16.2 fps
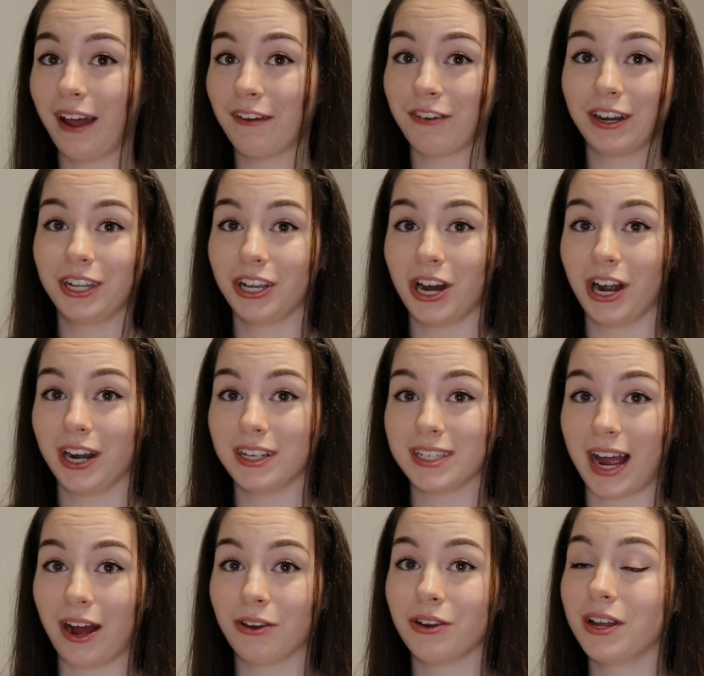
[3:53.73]
I finally got it
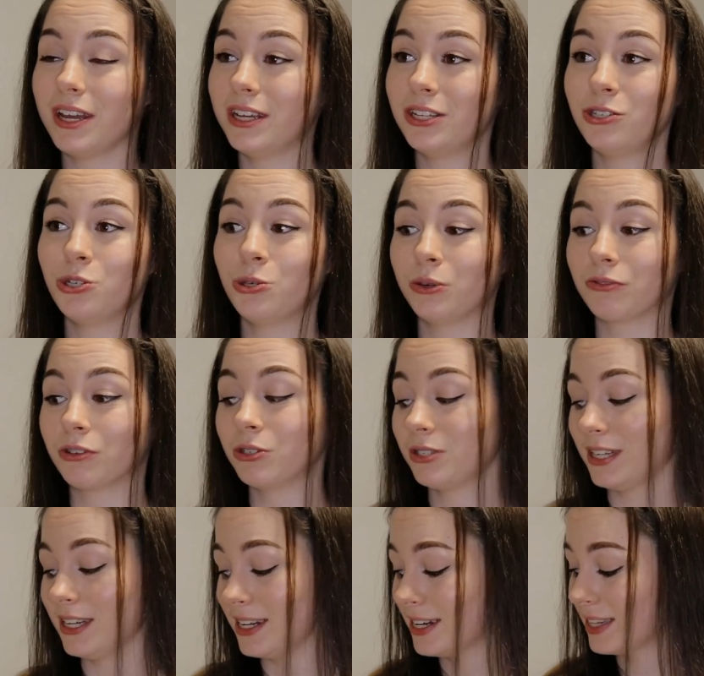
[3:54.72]
down into a
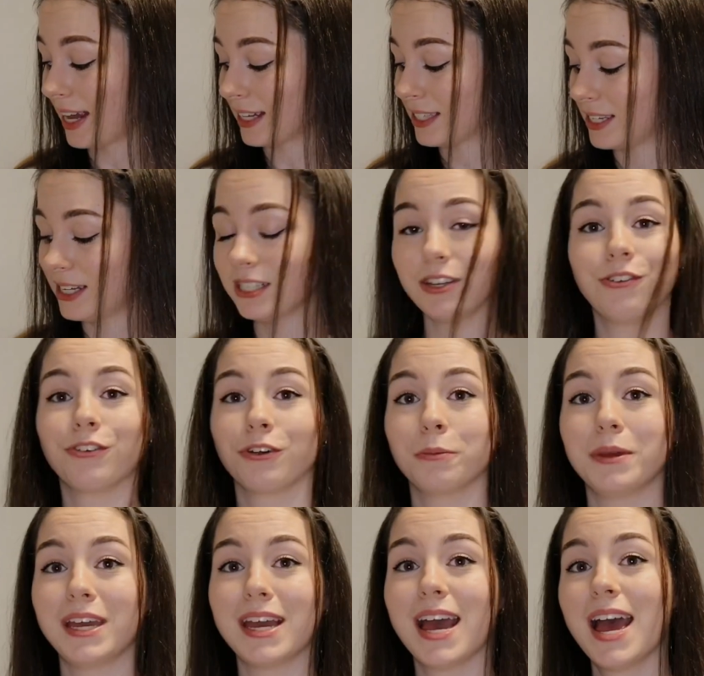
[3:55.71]
routine that's easy for
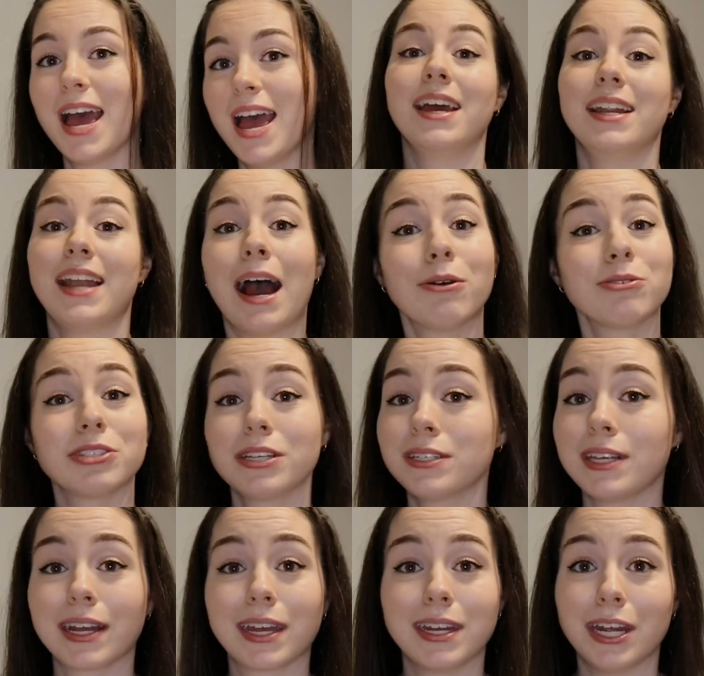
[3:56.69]
me, and now it's like
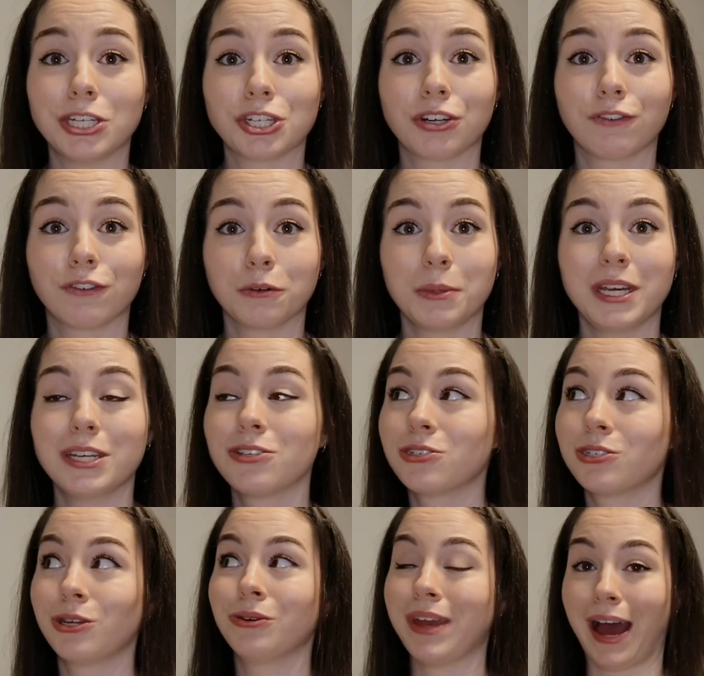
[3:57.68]
second nature for me.
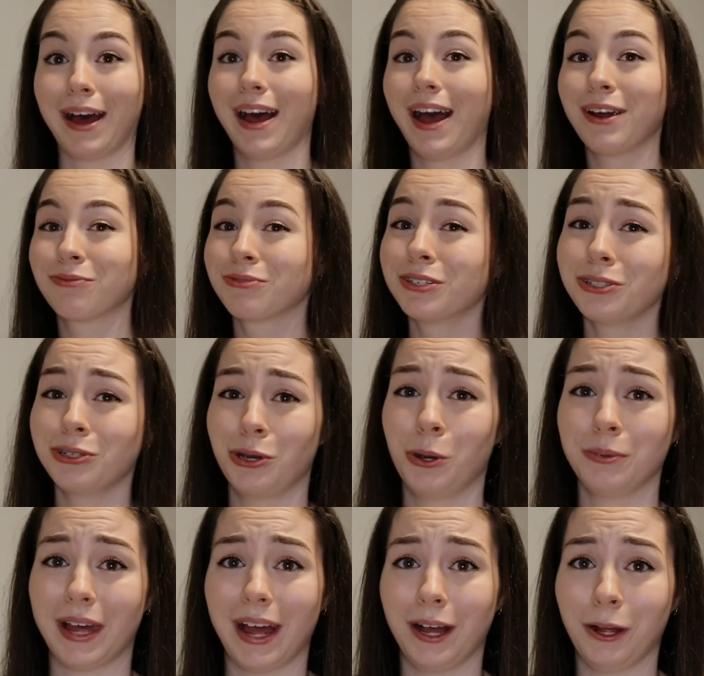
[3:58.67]
So yeah, I really
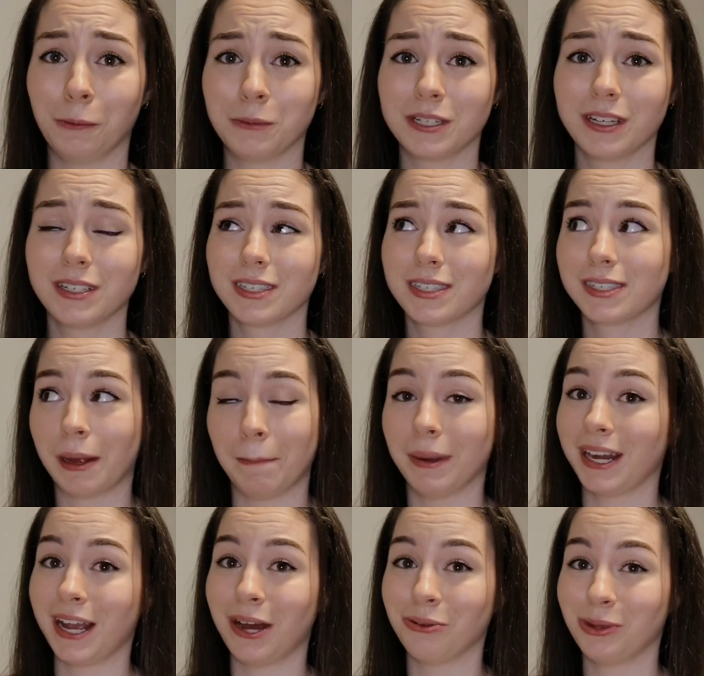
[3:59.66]
hope that helped
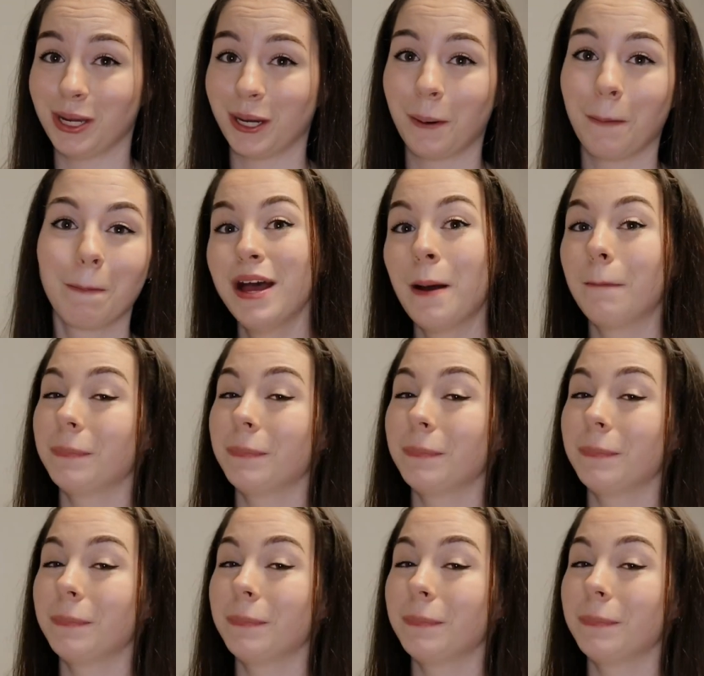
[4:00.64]
somebody out there.